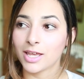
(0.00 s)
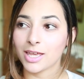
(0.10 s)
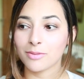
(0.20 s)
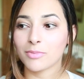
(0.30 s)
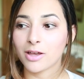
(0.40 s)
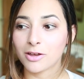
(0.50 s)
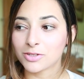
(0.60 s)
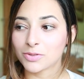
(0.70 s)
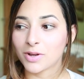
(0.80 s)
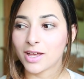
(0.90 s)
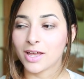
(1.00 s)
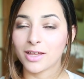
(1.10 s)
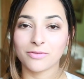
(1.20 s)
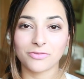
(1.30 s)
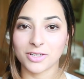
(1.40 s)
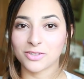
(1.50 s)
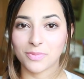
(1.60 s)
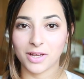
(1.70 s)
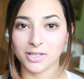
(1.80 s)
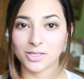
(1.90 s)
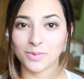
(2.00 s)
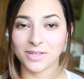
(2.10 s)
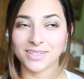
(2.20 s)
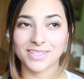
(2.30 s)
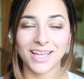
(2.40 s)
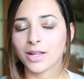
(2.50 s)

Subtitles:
in my underwear in front of my husband.